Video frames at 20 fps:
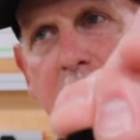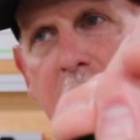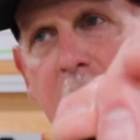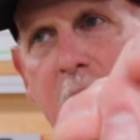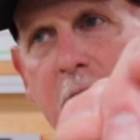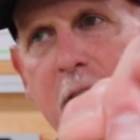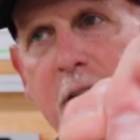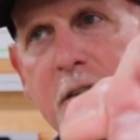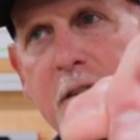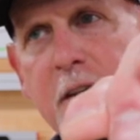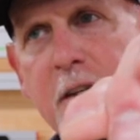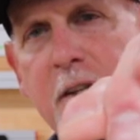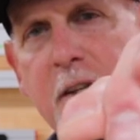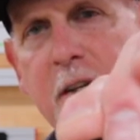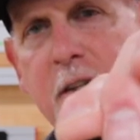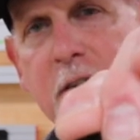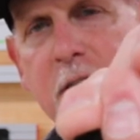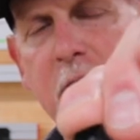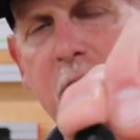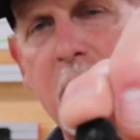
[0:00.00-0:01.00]
and you see
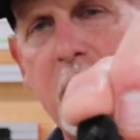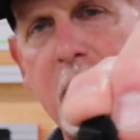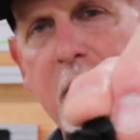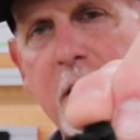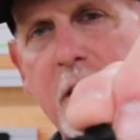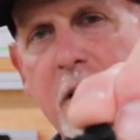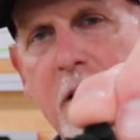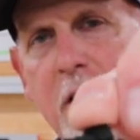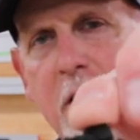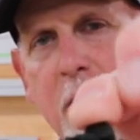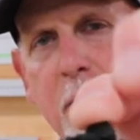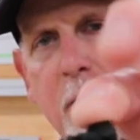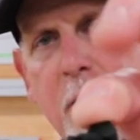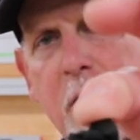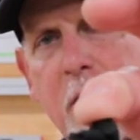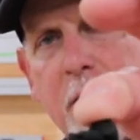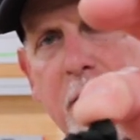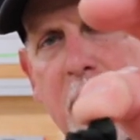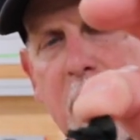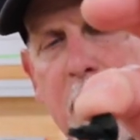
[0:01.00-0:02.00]
these a lot in
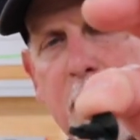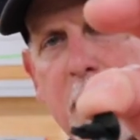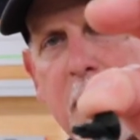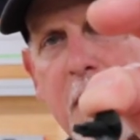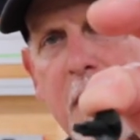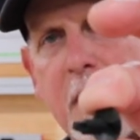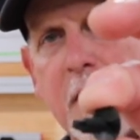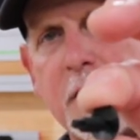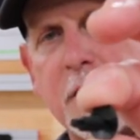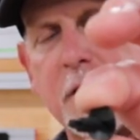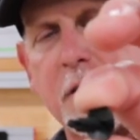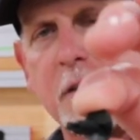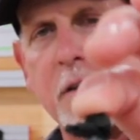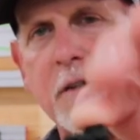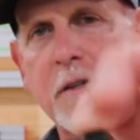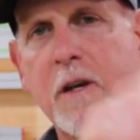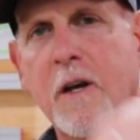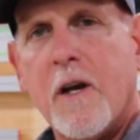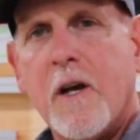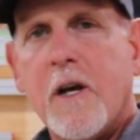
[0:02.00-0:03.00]
automotive
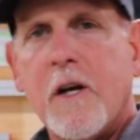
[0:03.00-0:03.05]
applications.